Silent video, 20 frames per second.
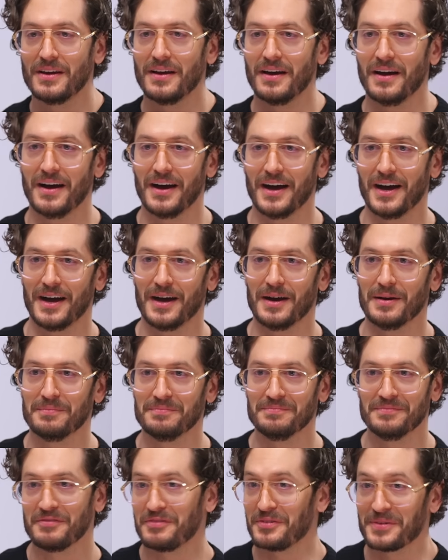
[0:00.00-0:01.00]

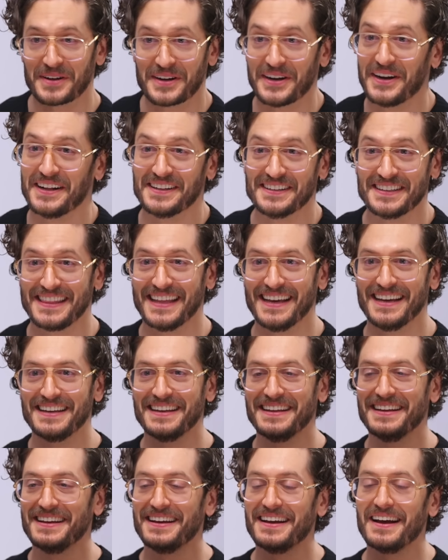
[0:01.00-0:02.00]
um, if you want to call it that.